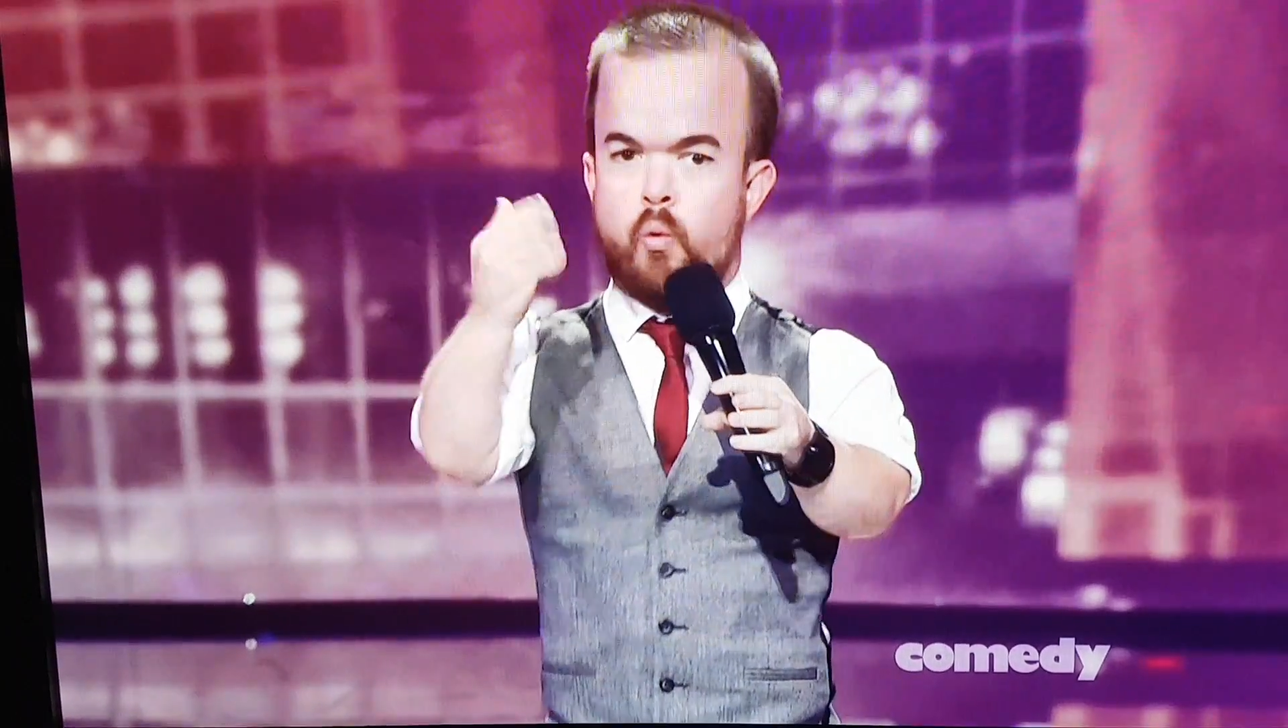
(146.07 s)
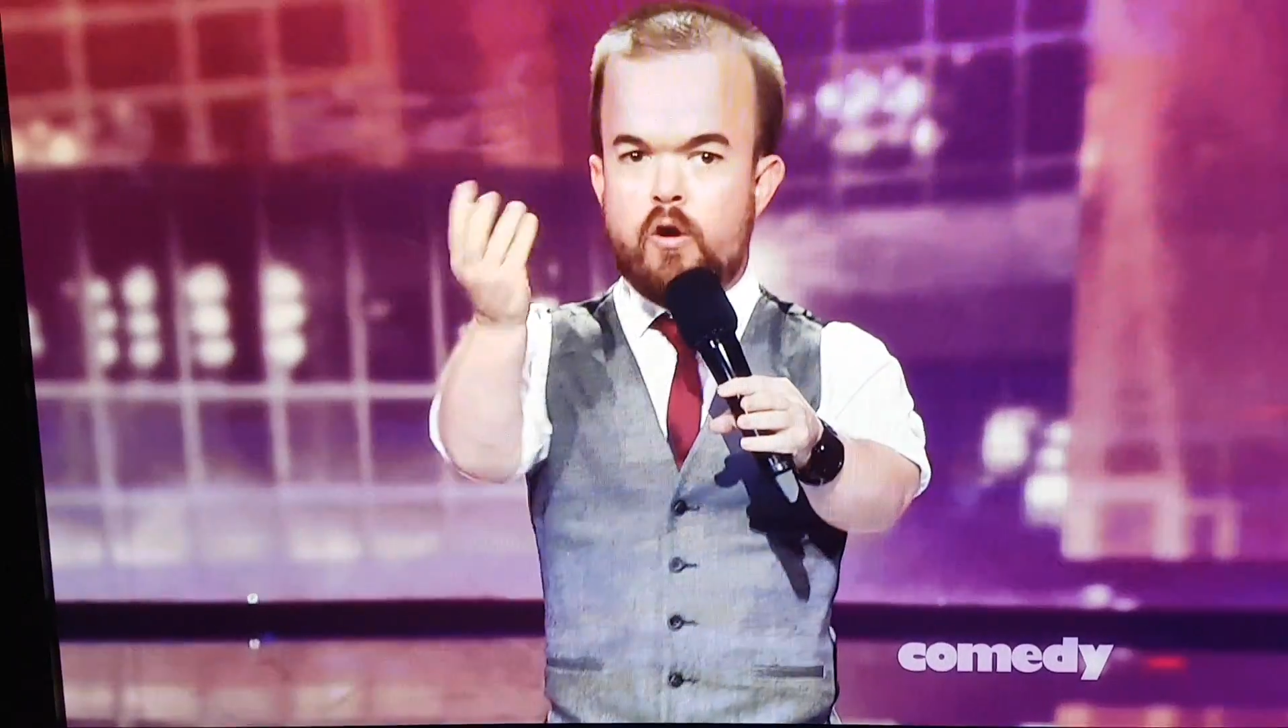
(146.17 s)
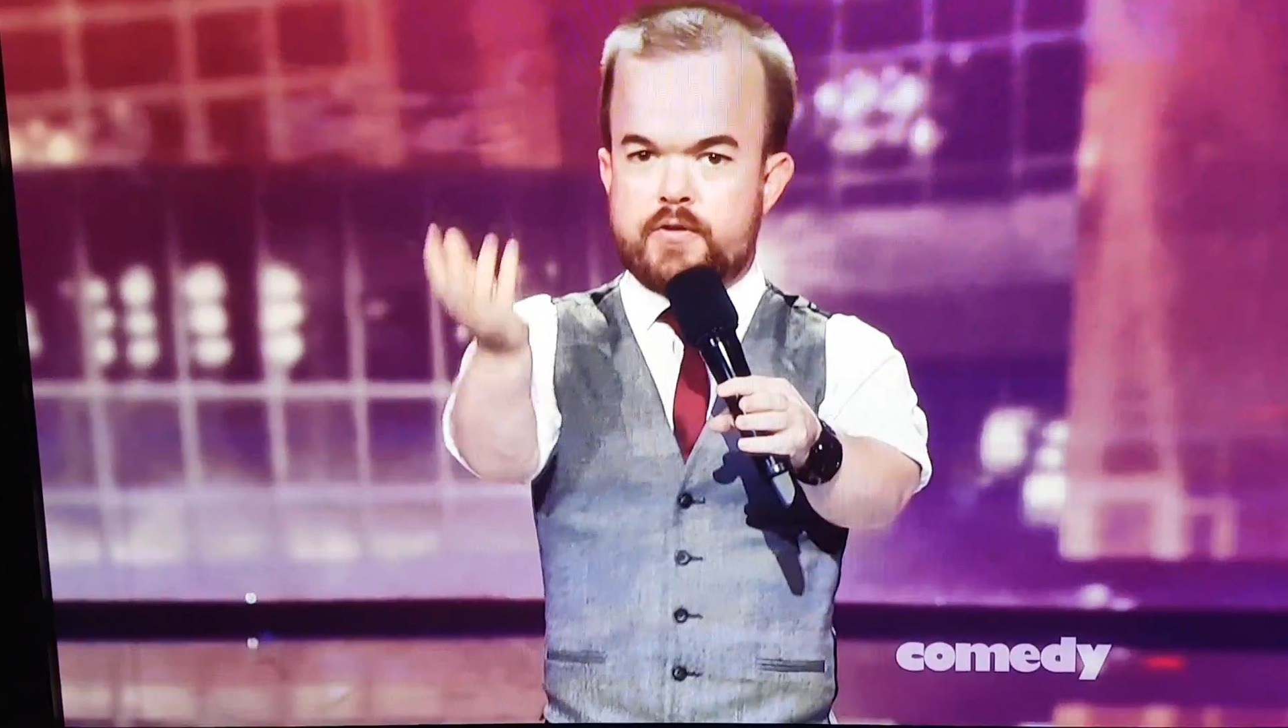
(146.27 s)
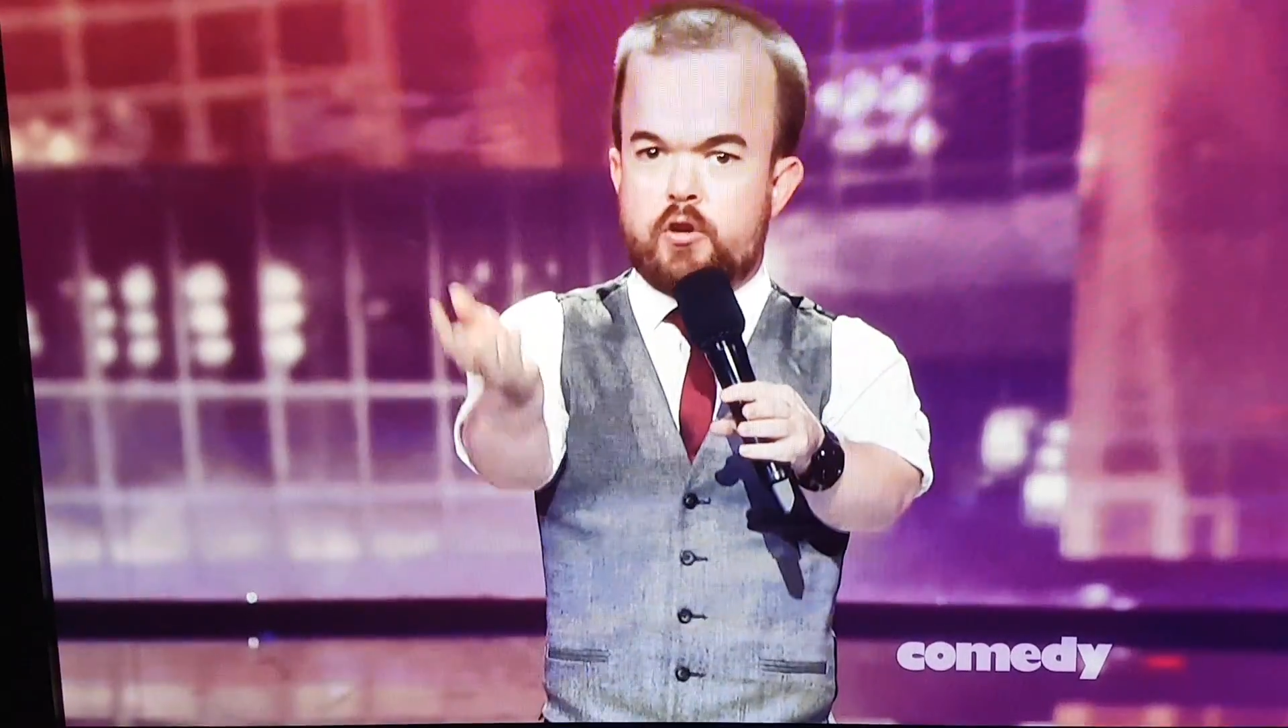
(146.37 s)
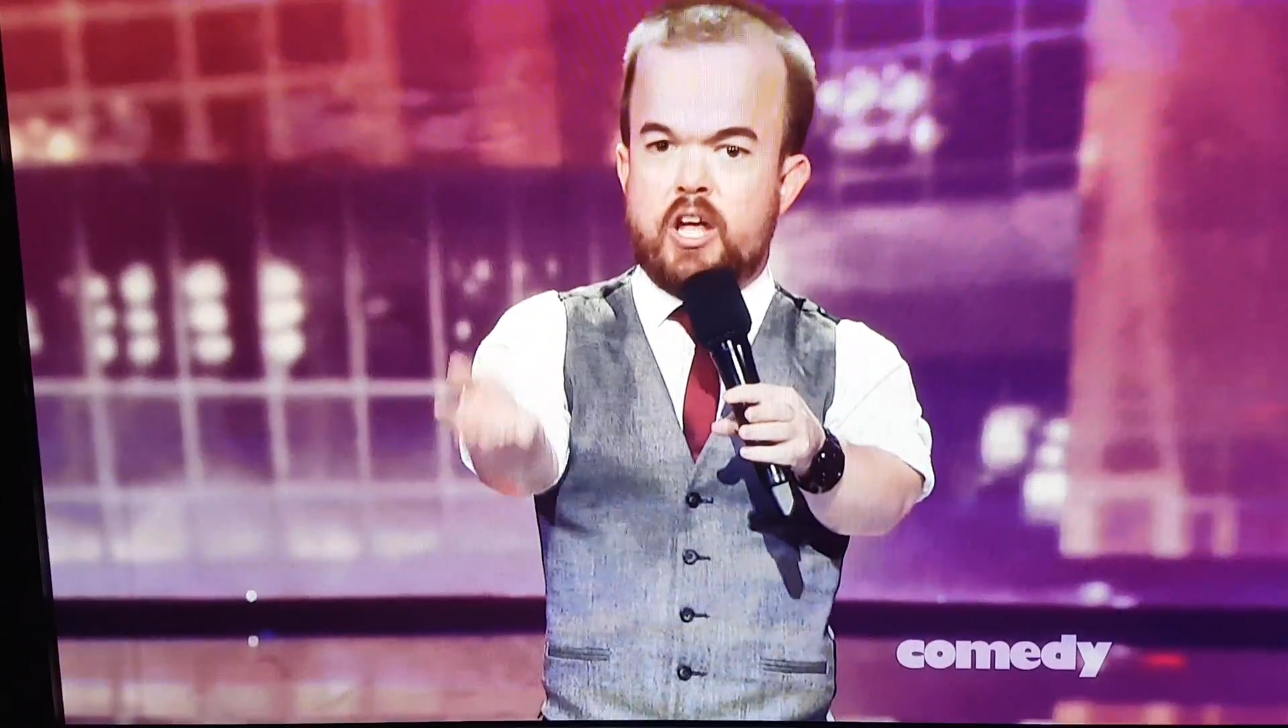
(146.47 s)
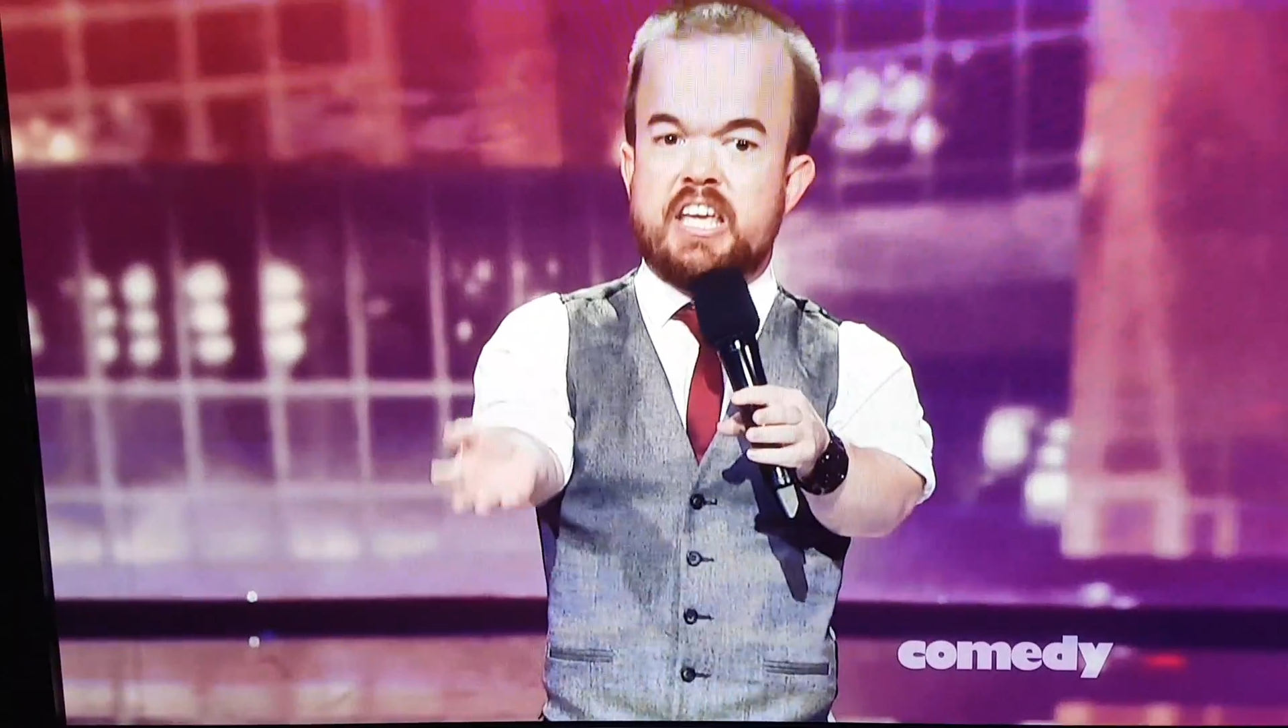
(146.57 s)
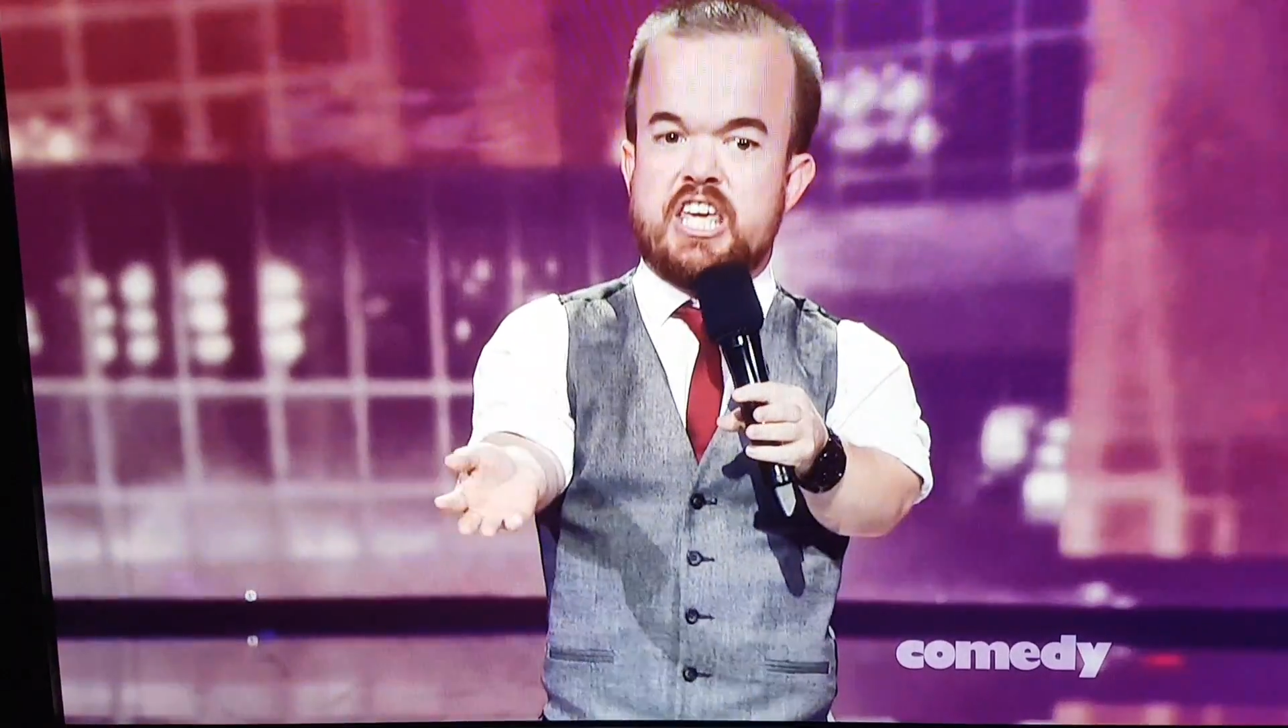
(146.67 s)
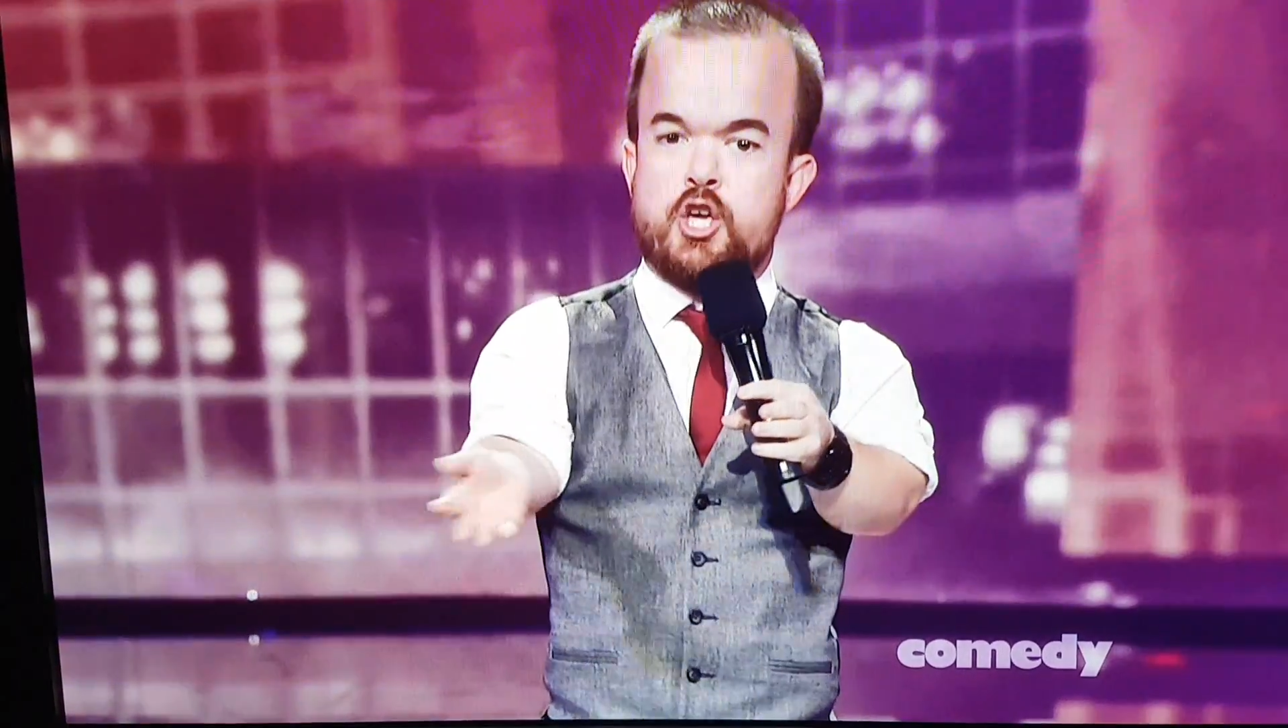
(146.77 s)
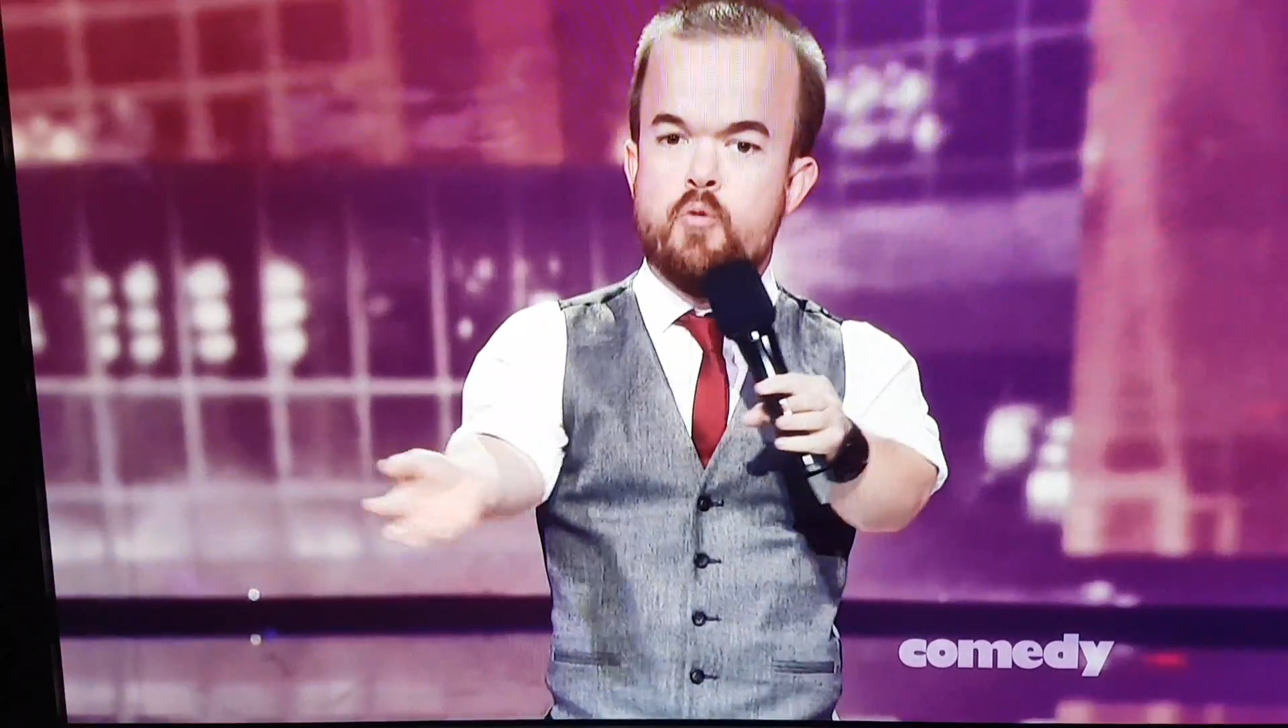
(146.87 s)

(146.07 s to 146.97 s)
Dwarves are like